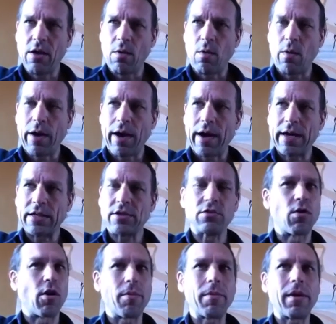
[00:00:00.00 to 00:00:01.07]
Whereas
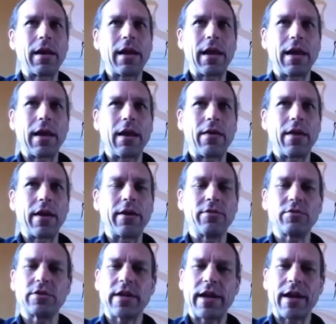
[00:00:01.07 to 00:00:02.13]
normally the
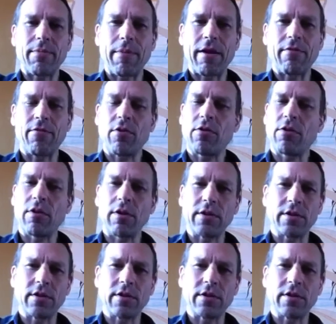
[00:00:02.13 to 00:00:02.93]
Hindustani male vocal